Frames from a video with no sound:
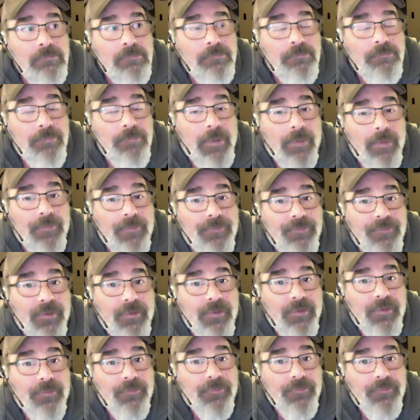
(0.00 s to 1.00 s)
by the
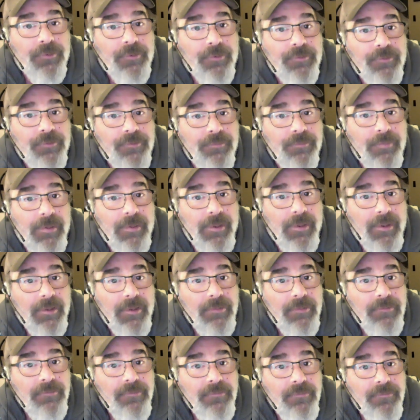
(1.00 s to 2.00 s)
sound of the crickets in my head,
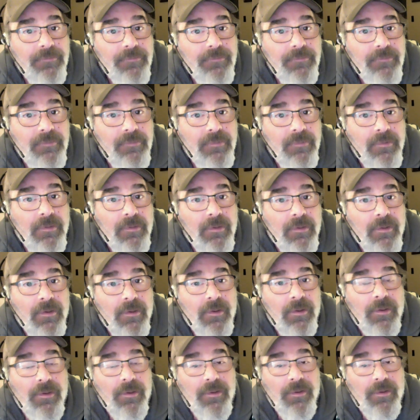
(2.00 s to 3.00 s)

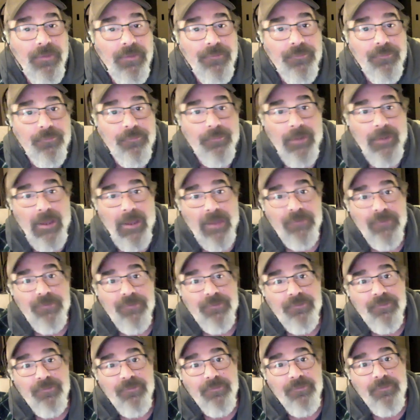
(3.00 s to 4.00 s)
is a
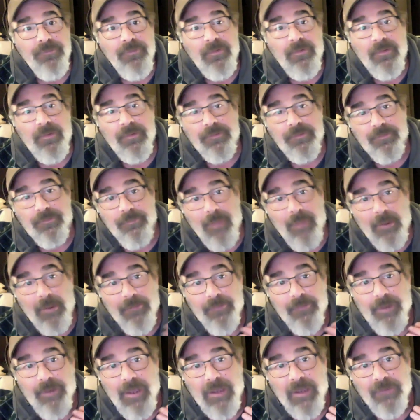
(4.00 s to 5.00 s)
reaction. It's my
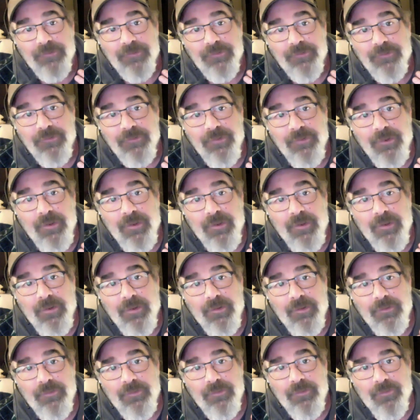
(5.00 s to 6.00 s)
reaction
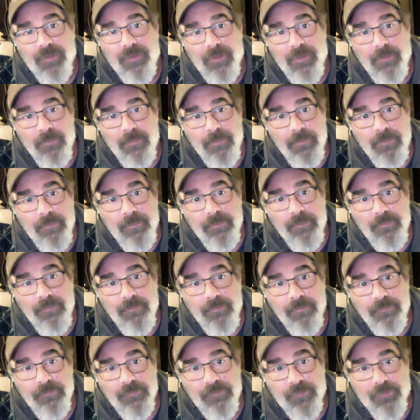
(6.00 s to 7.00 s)
to them,
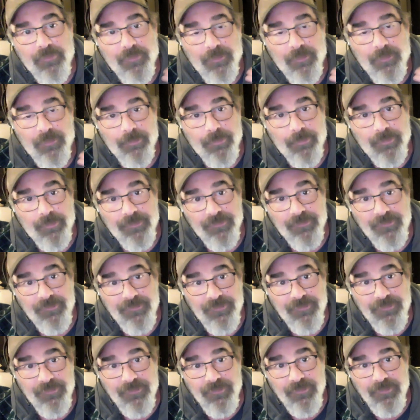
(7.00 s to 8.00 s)
to their presence,